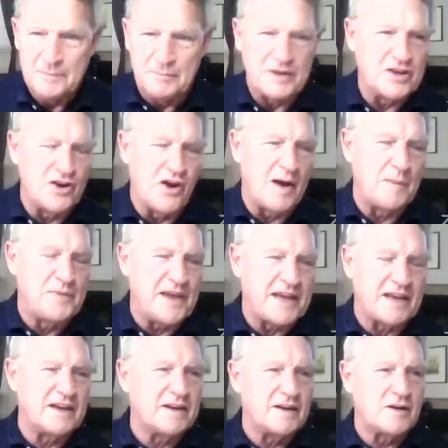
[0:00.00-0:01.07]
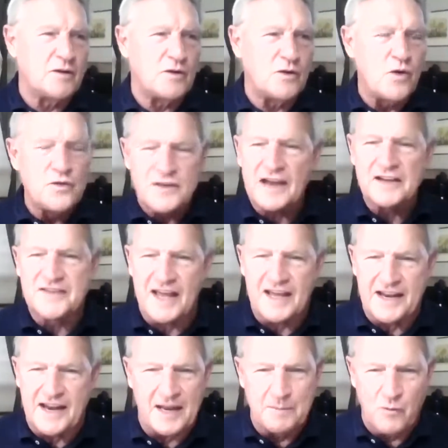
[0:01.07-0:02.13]
But, I'm thinking, who does
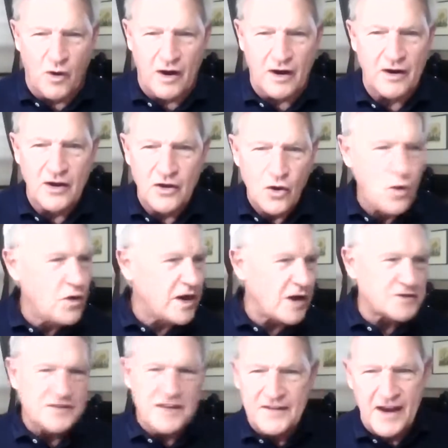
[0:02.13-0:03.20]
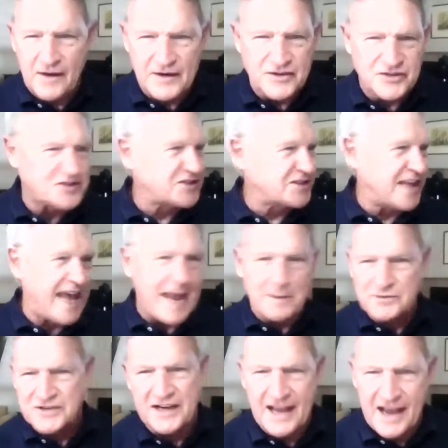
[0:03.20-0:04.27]
that anymore? Who goes in there and
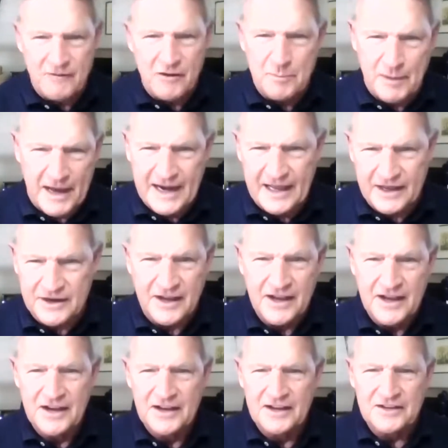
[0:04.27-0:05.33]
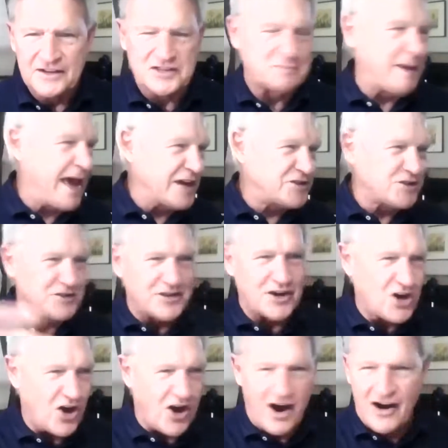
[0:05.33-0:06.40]
slams into everybody and smashes
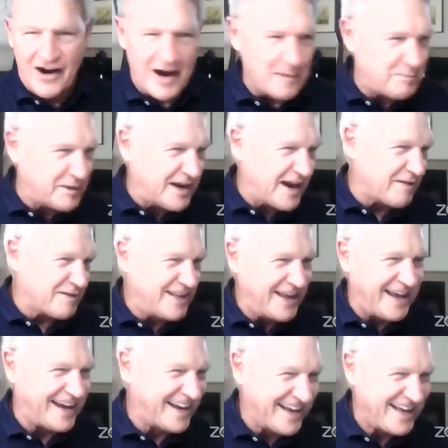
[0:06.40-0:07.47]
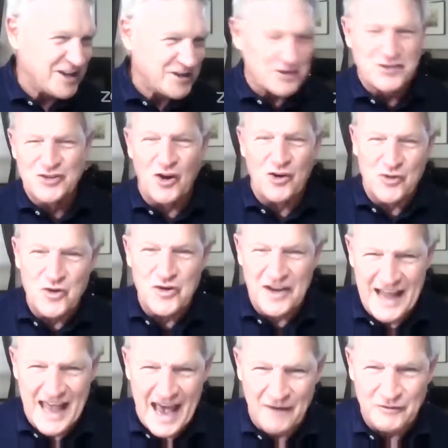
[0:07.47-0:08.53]
their car up and everything just so you
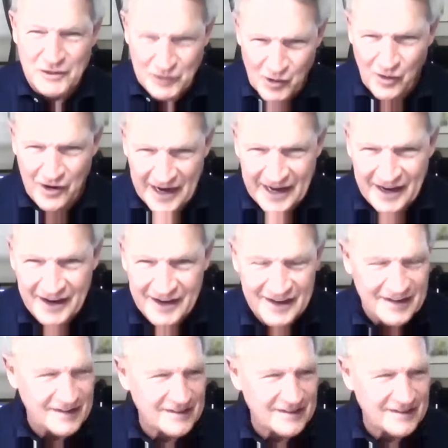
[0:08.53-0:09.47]
can have glory?